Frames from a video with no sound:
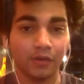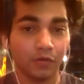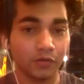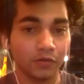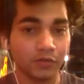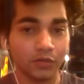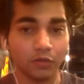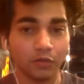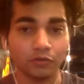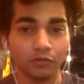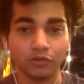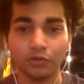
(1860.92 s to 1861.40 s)
on
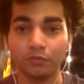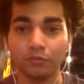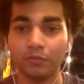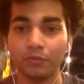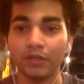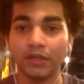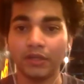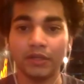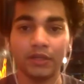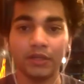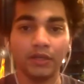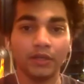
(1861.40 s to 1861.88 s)
social
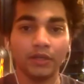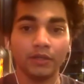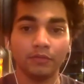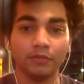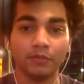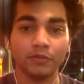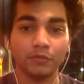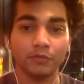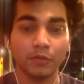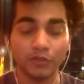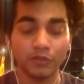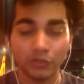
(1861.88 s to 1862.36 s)
media,
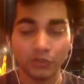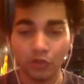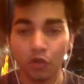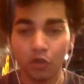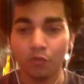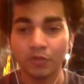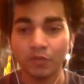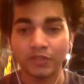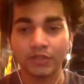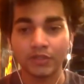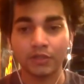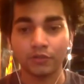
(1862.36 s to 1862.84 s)
there's so
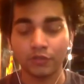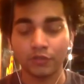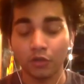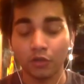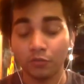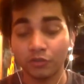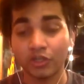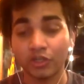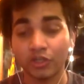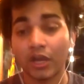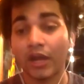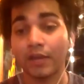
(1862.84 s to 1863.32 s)

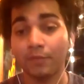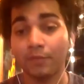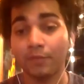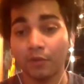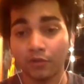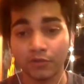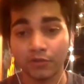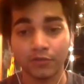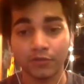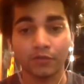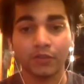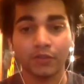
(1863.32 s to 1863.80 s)
much
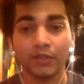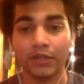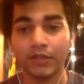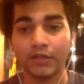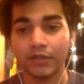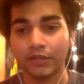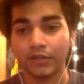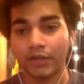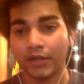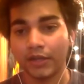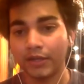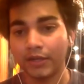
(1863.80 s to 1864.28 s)
eyeballs on the
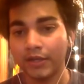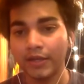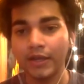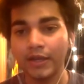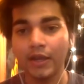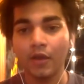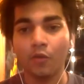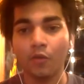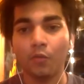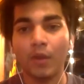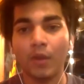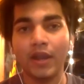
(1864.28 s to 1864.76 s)
internet.
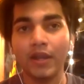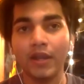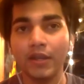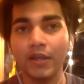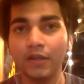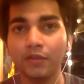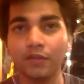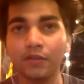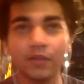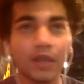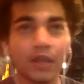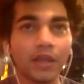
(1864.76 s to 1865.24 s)
Where do
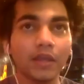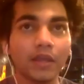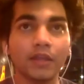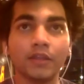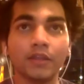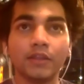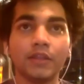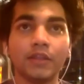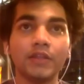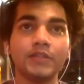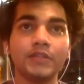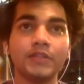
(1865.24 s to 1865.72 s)
you think
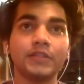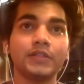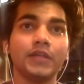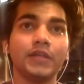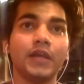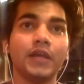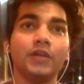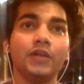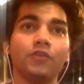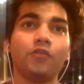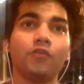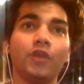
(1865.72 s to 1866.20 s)
this
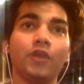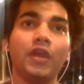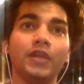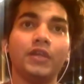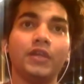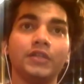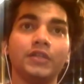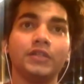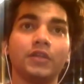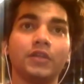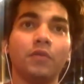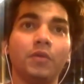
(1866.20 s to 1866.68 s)
trend
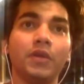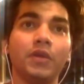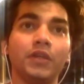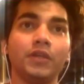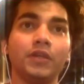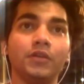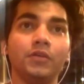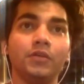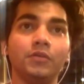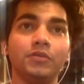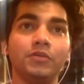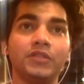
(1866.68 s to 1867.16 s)
is going
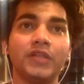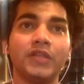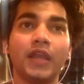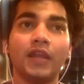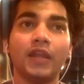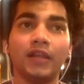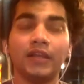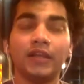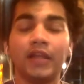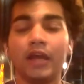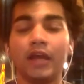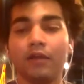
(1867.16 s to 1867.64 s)
to
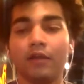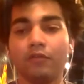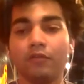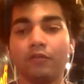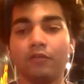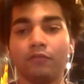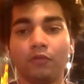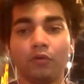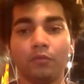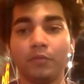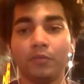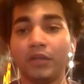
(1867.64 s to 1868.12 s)
settle down
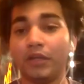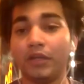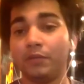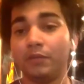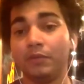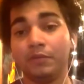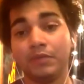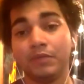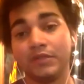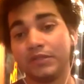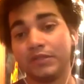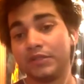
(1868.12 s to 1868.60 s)
for
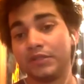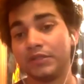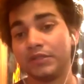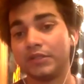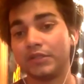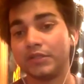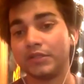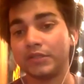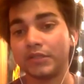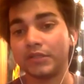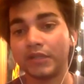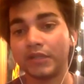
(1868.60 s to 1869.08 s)
B2B businesses?